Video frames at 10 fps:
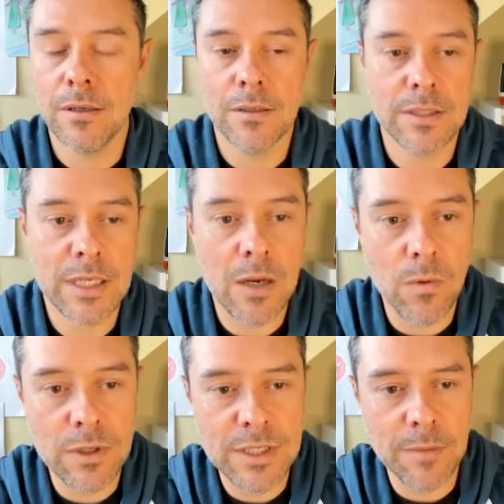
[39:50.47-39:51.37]
Scott
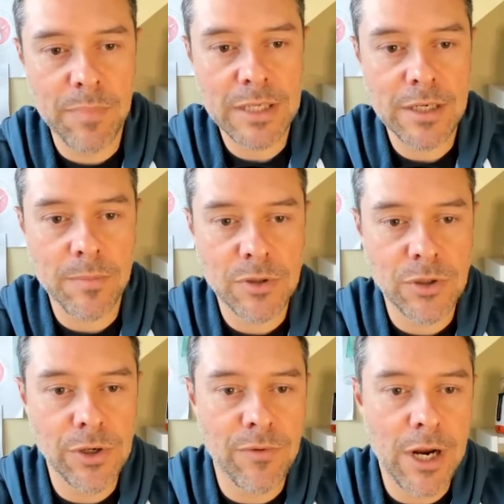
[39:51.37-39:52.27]
Warren said, best
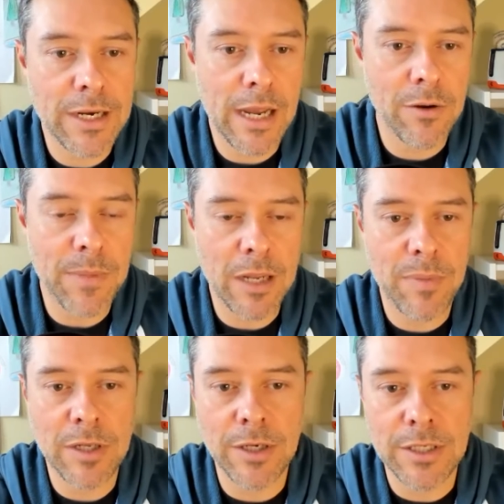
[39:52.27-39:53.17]
opportunity right now, in my
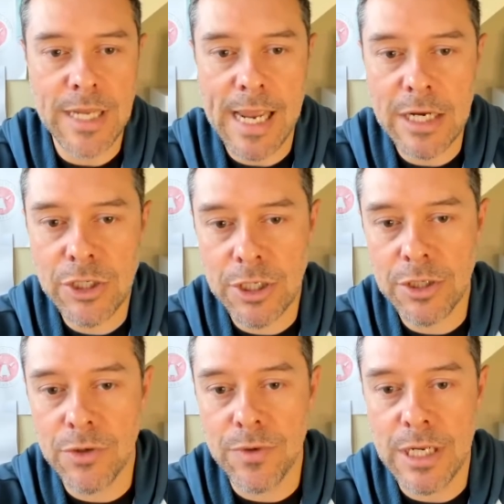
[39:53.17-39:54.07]
opinion, is Asia
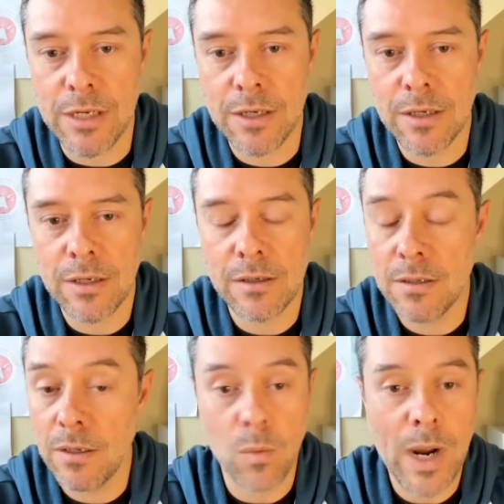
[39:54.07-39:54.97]
Unique.
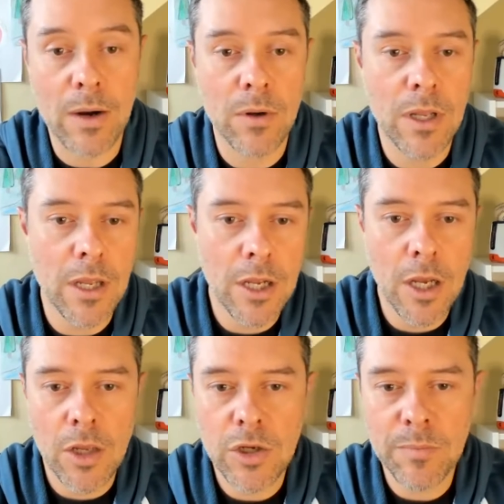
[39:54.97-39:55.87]
Wow.
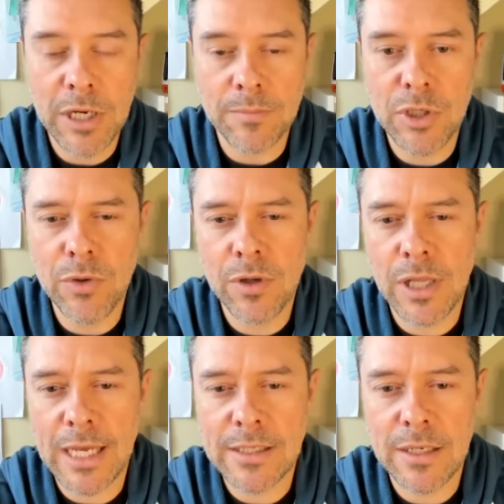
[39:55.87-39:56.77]
You can pick up two
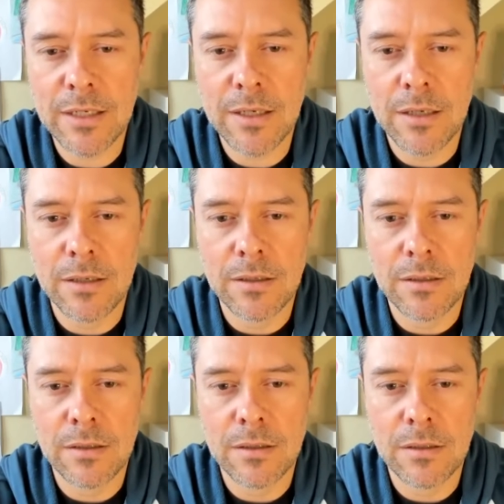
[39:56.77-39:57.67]
classic
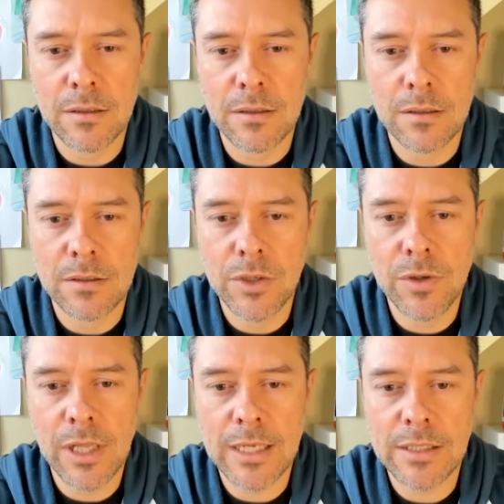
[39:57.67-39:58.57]

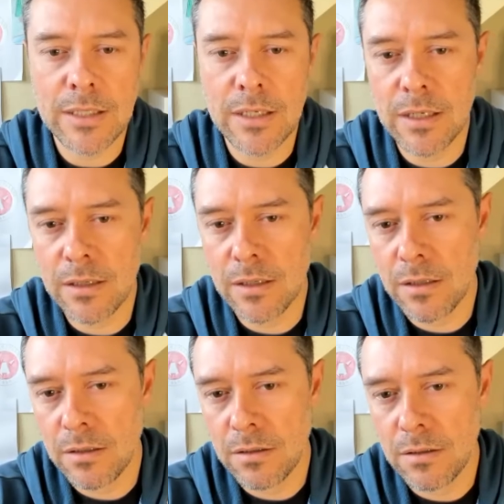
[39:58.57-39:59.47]

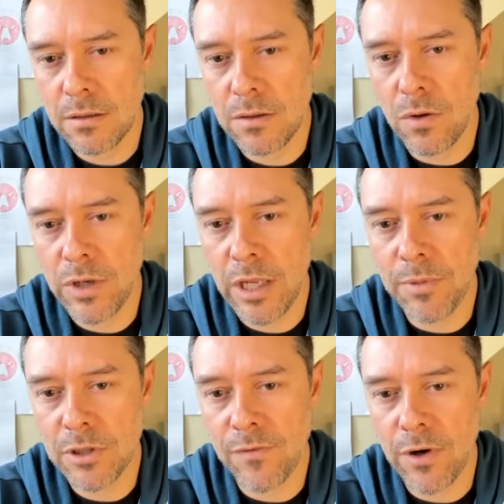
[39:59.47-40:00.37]
goalkeepers for